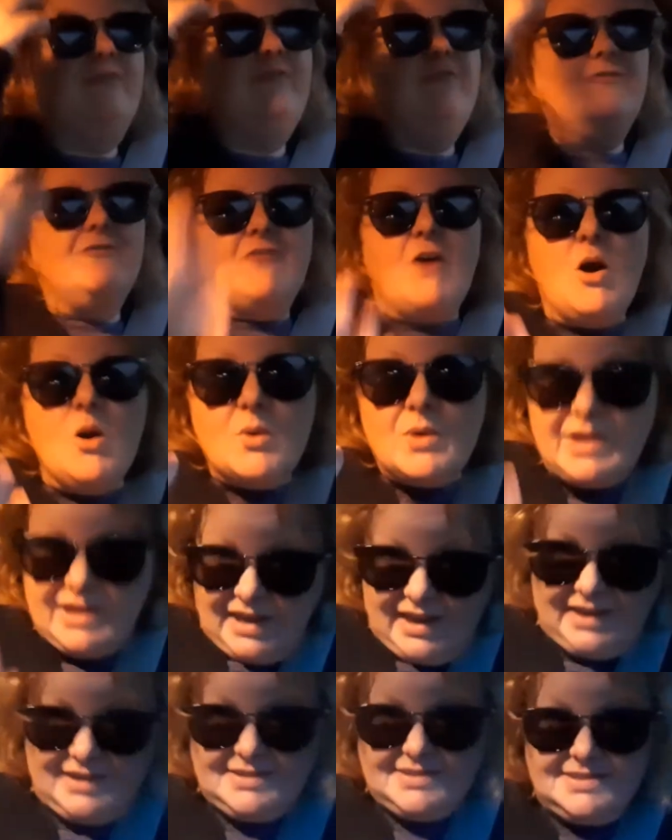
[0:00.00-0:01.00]

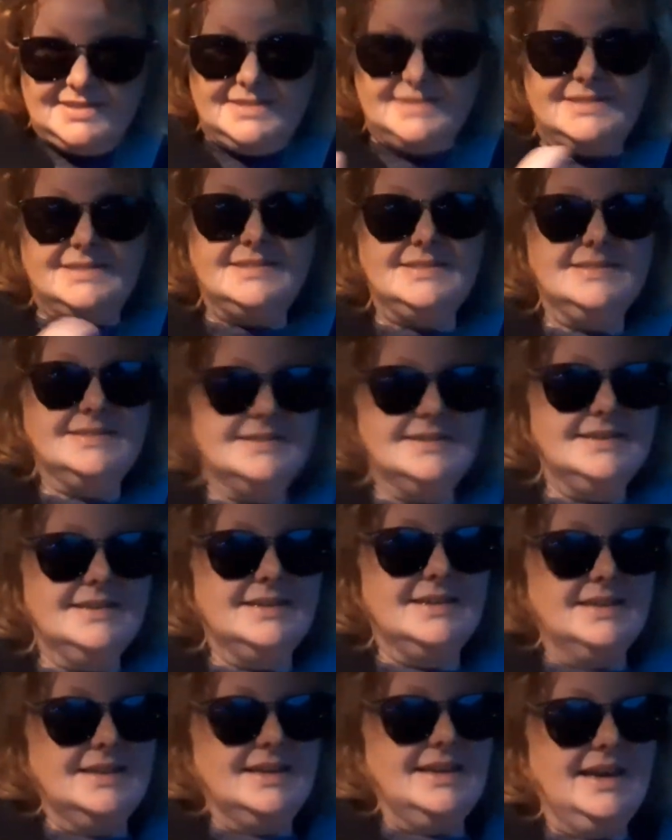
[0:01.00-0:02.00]
focused,
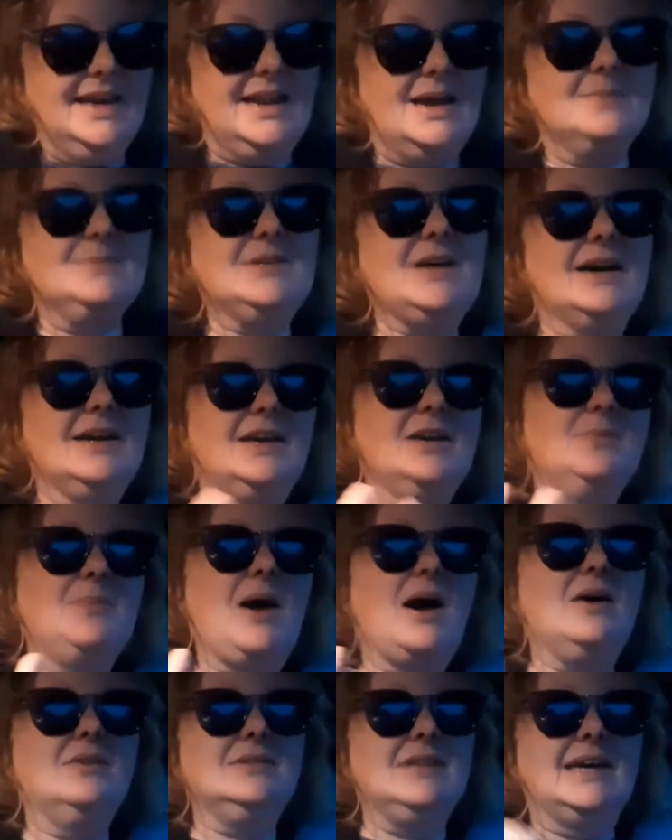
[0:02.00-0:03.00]
and I'm talking
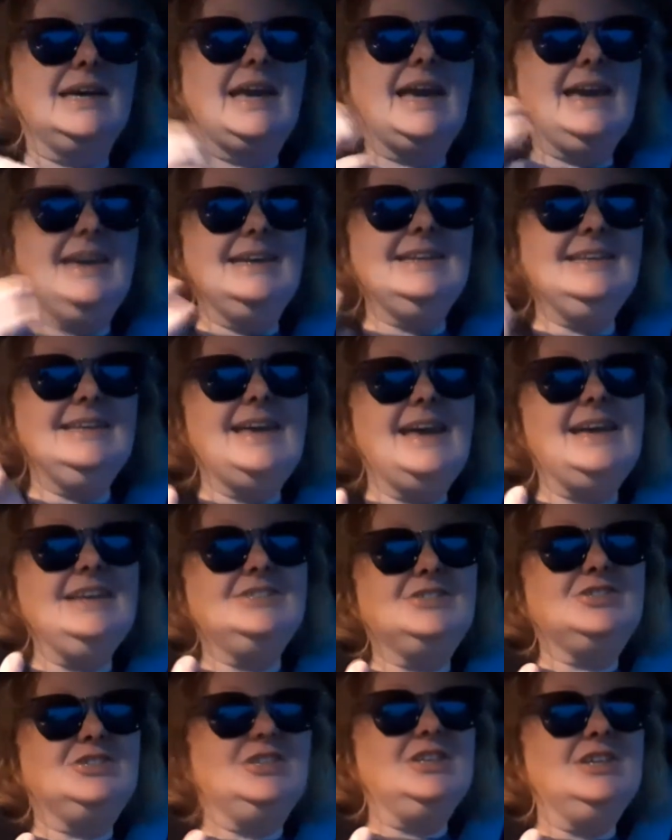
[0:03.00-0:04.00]
about like
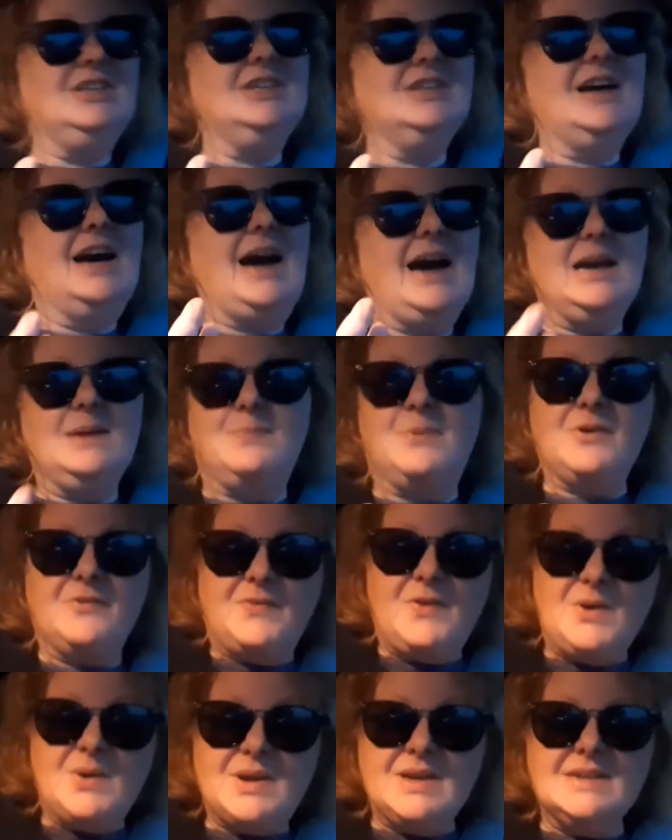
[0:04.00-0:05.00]
ADHD
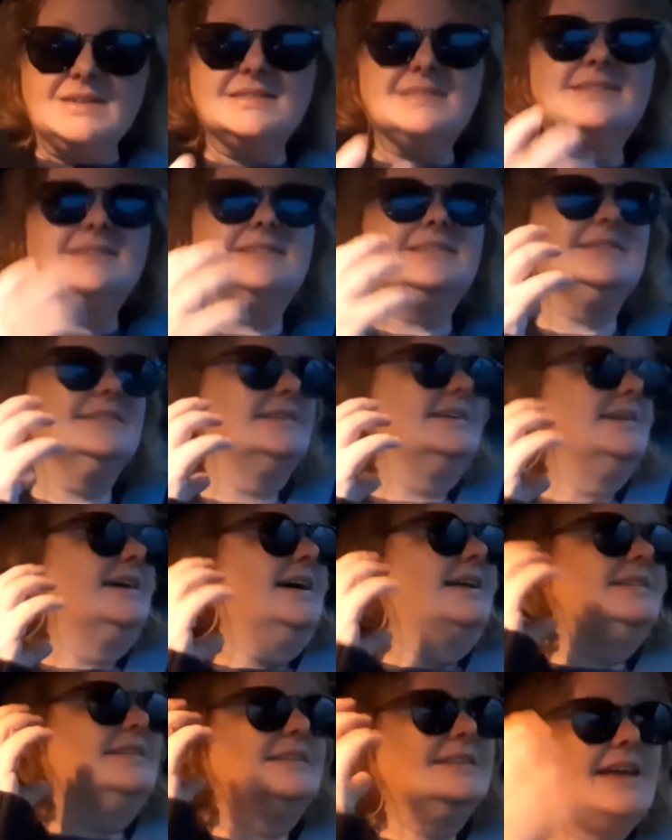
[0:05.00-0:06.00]
hyperfocus.
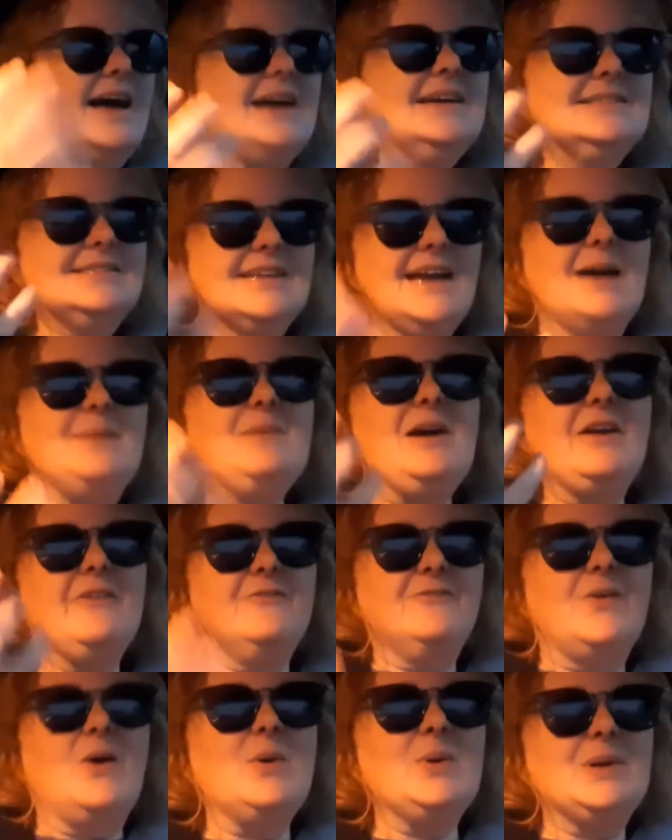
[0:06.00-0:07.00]
The last time I
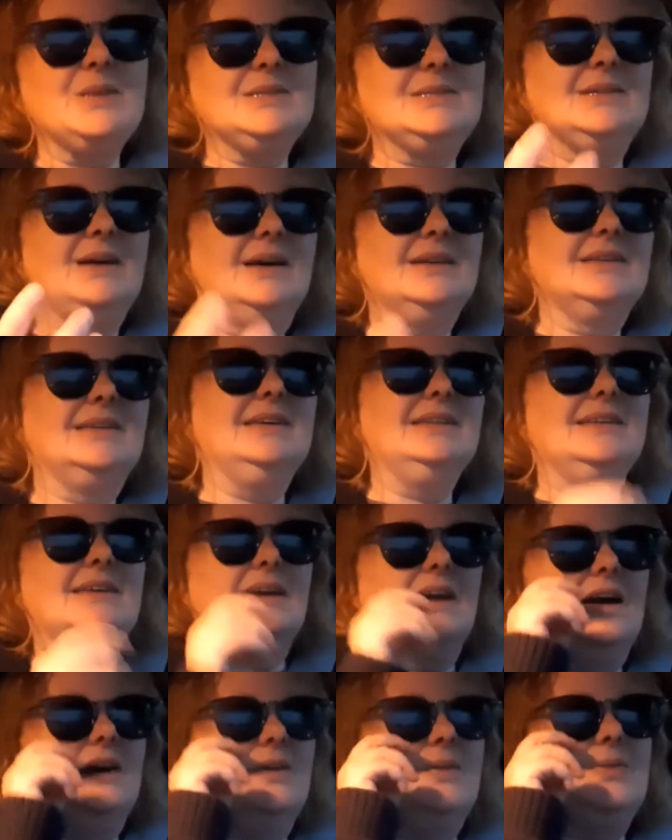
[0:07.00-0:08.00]
focused on getting
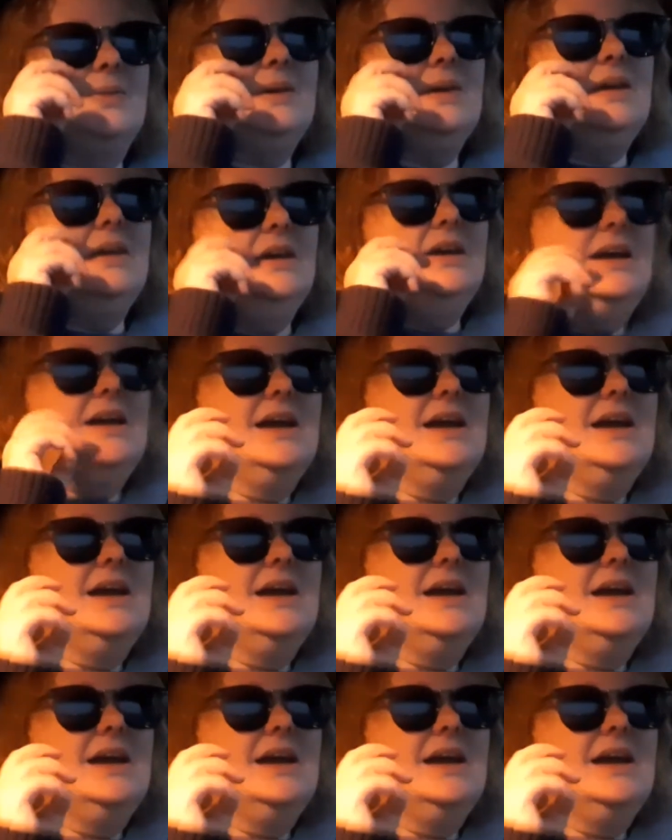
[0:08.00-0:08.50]
healthy,